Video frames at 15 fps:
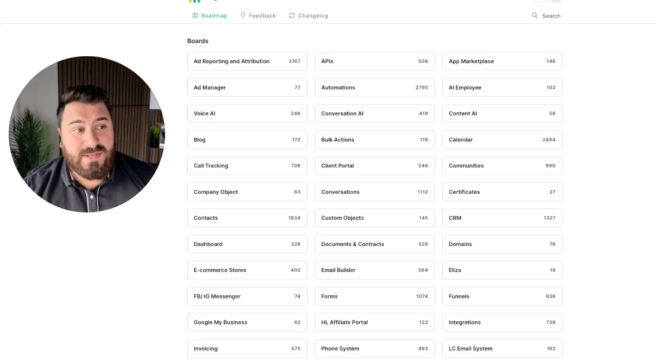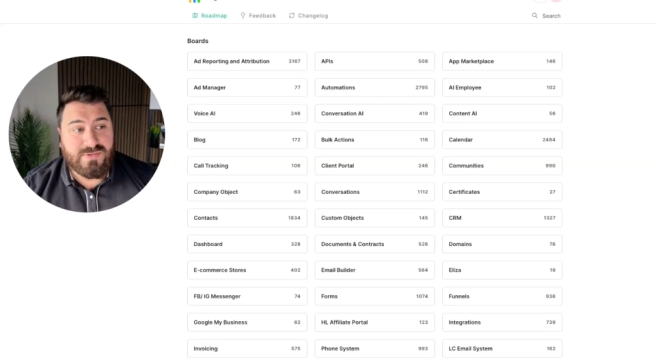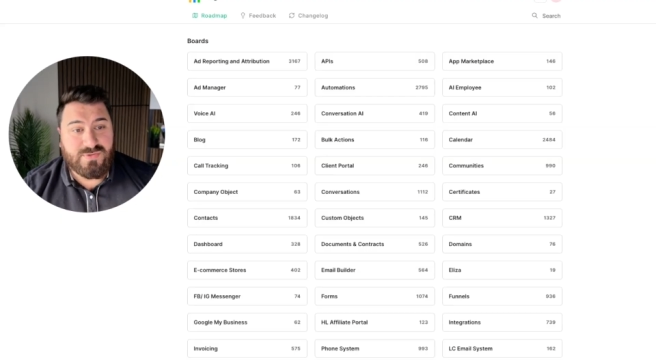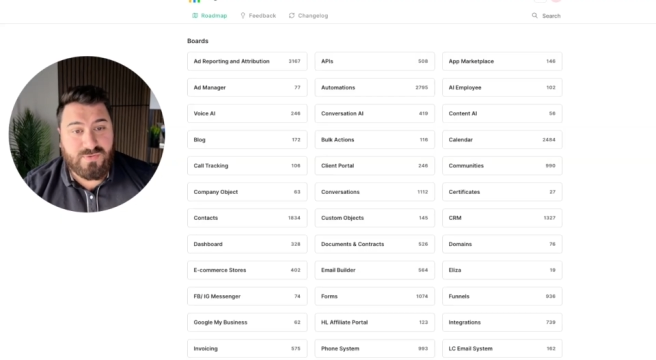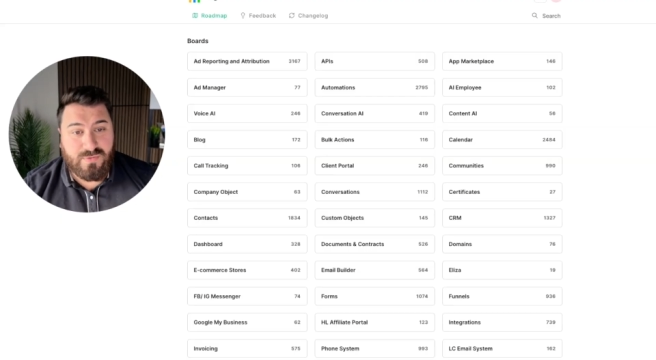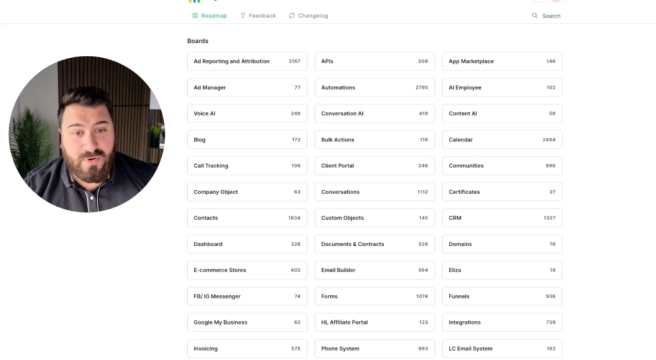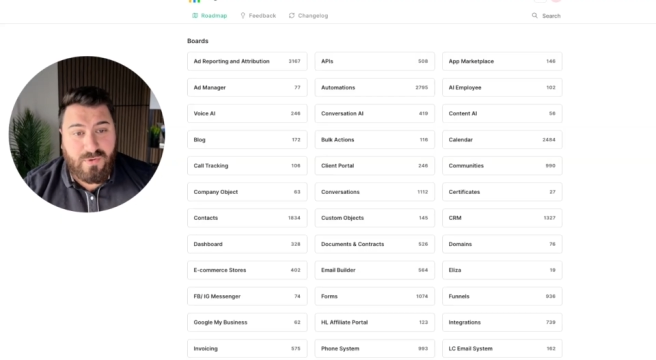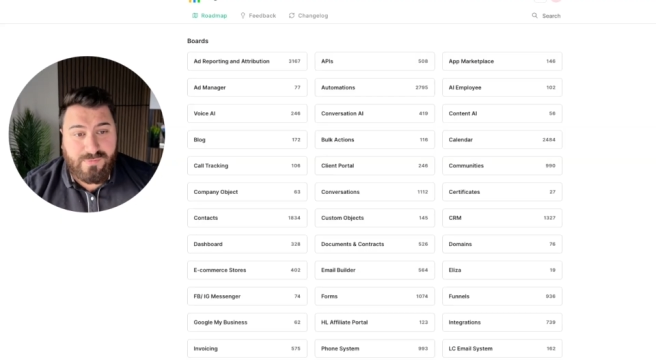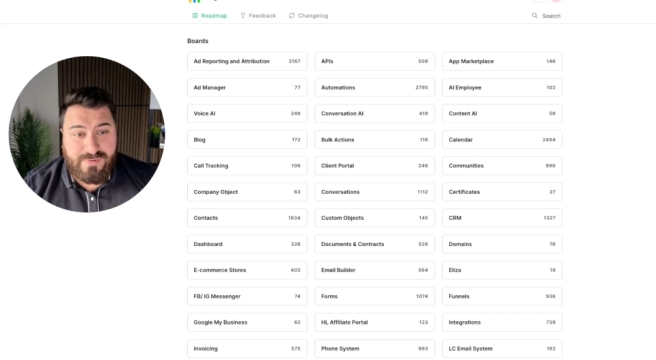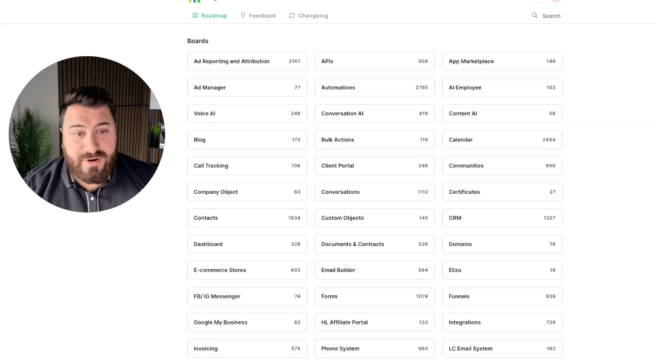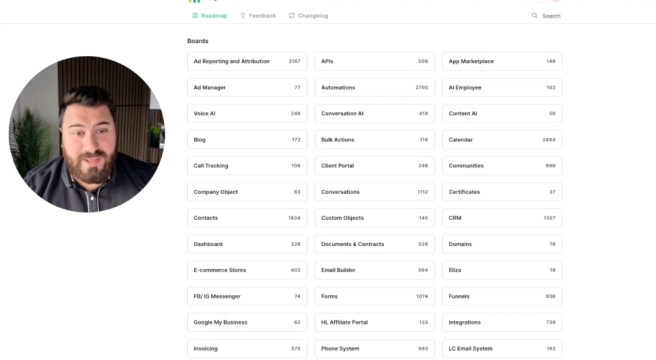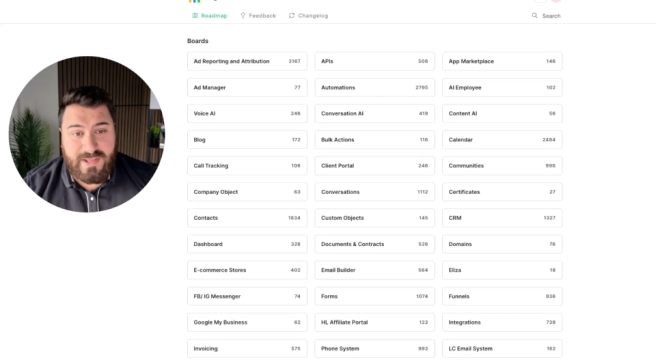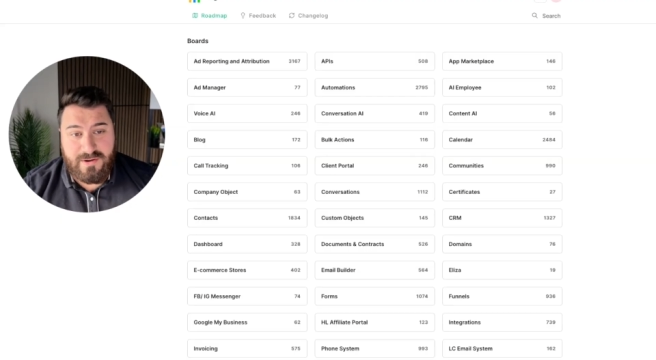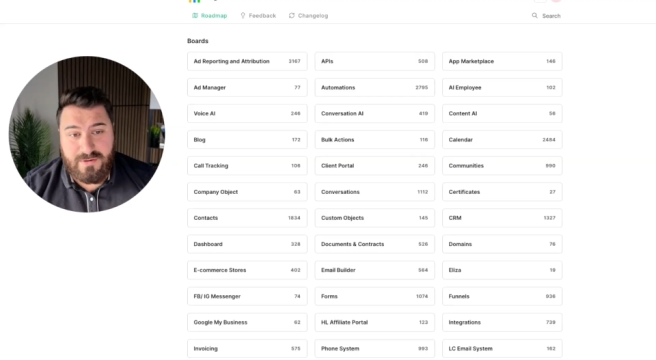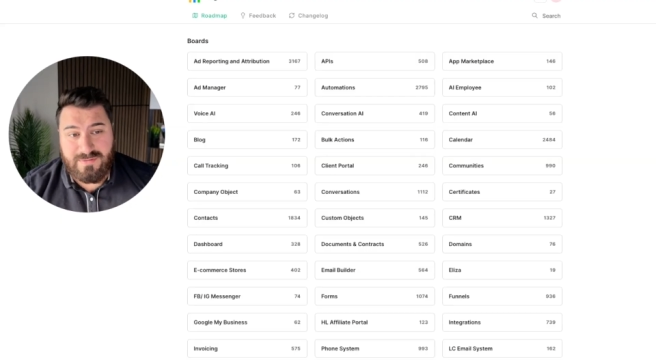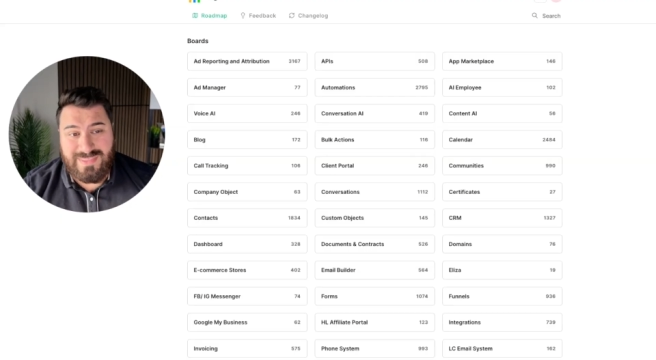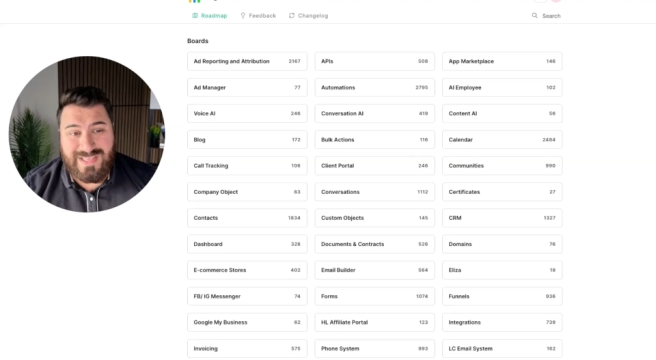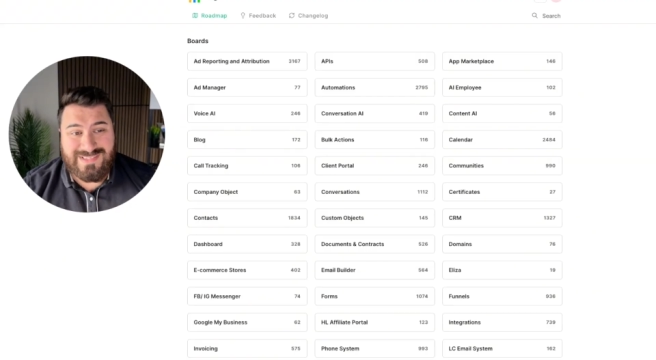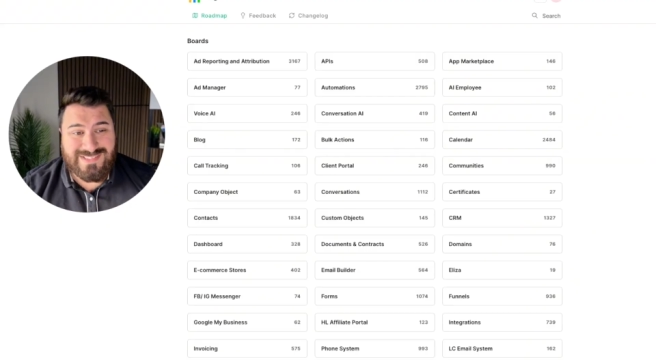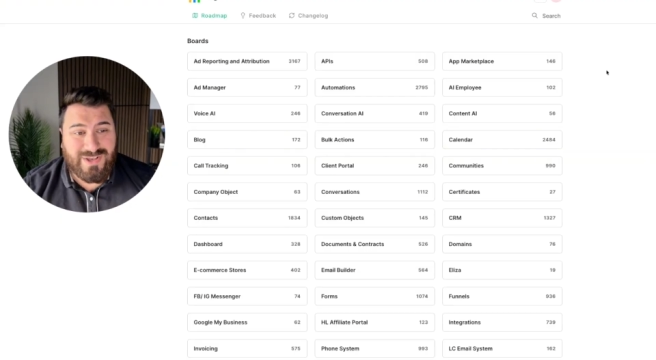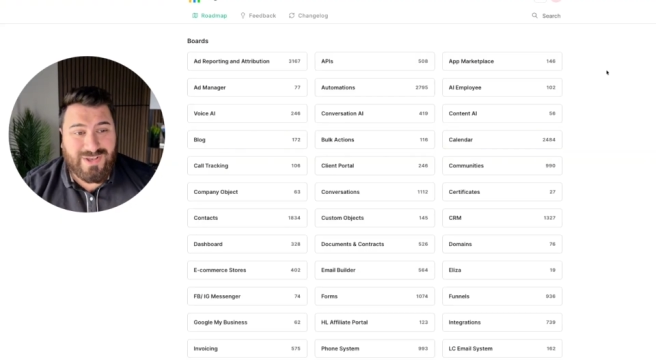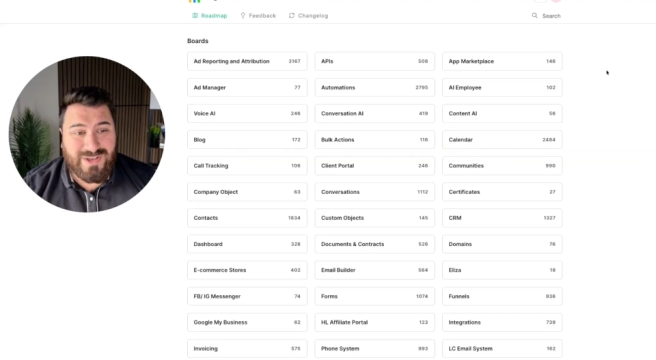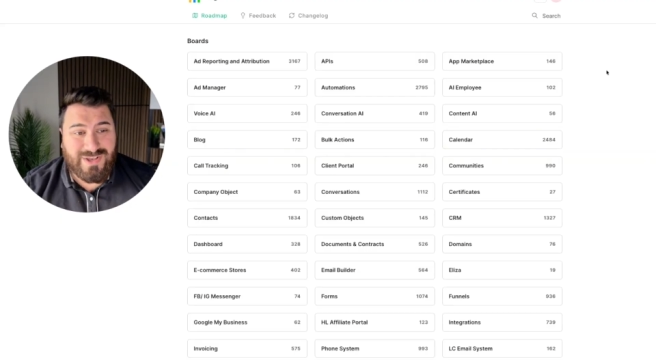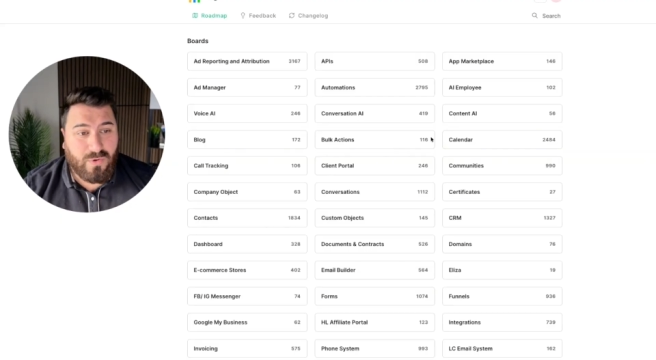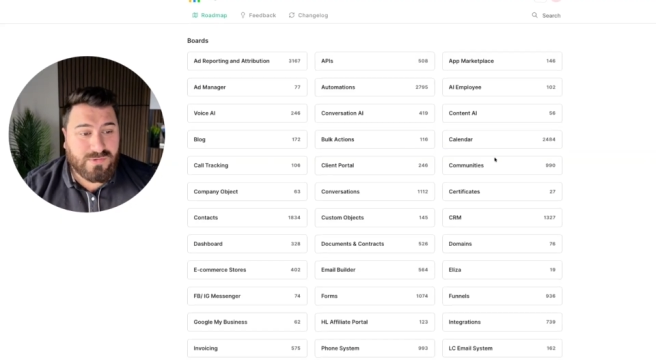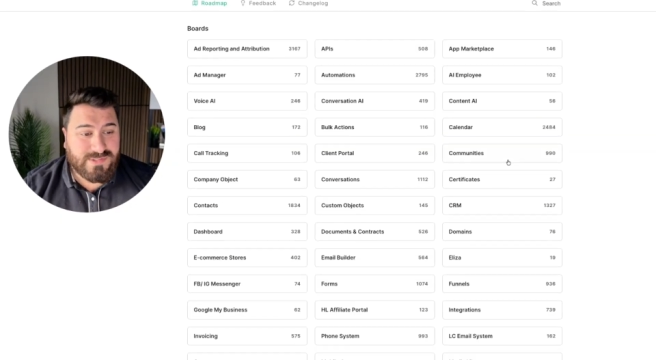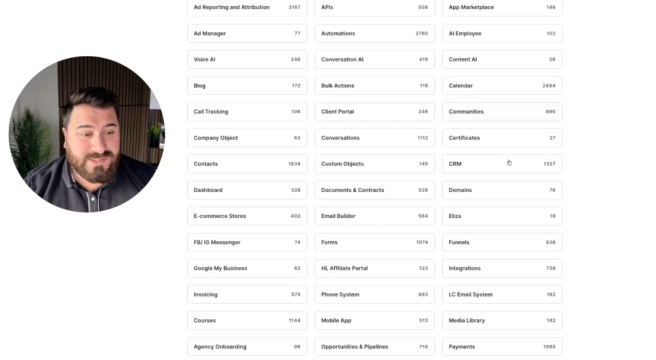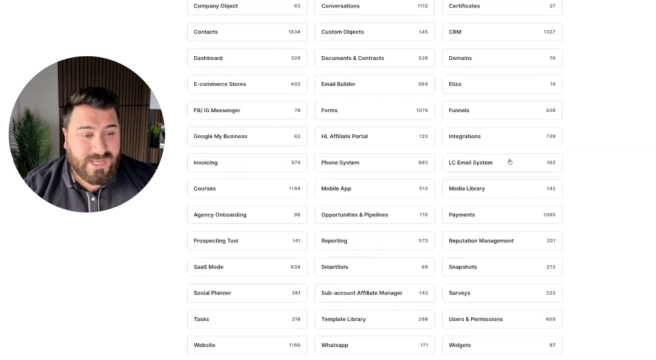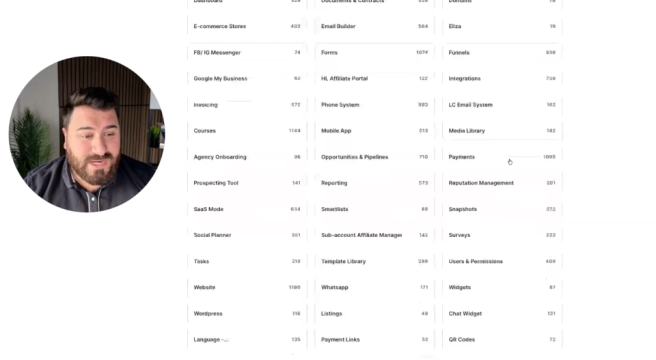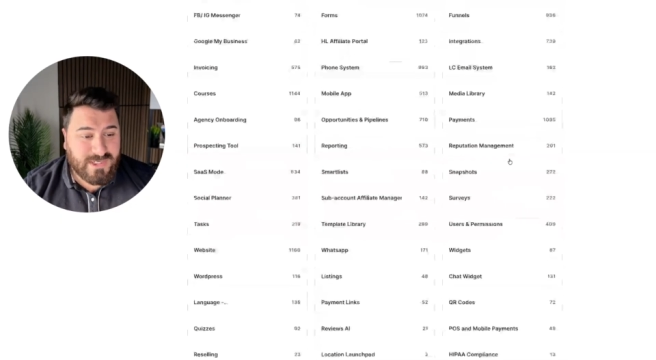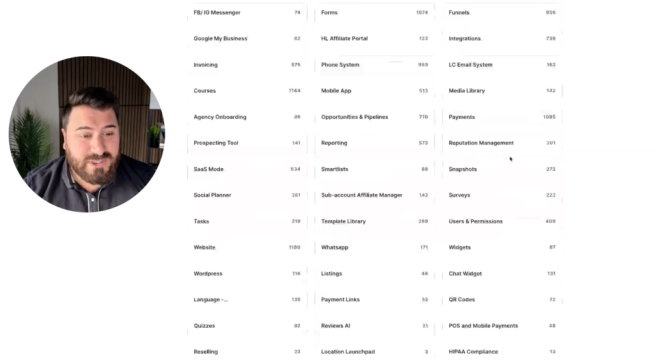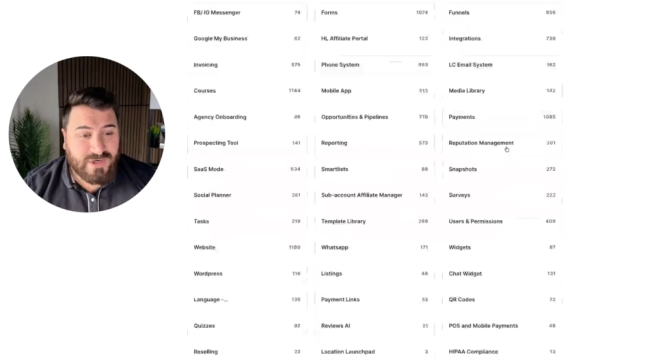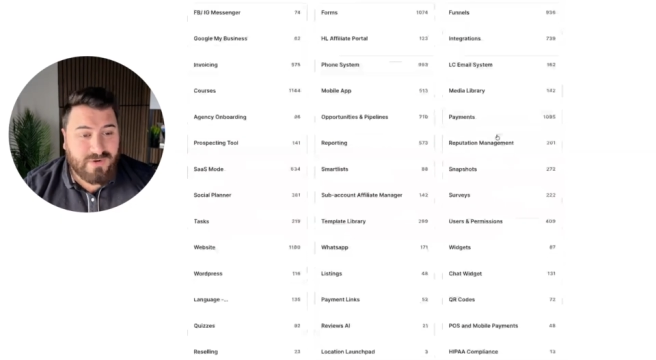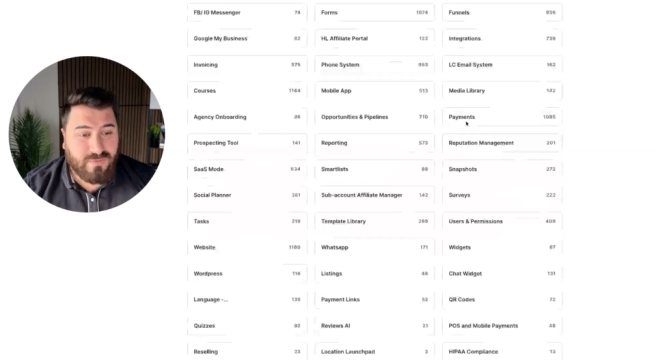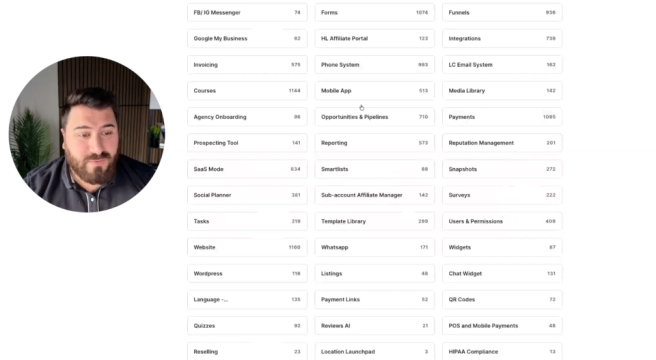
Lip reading: So over here, that's a whole section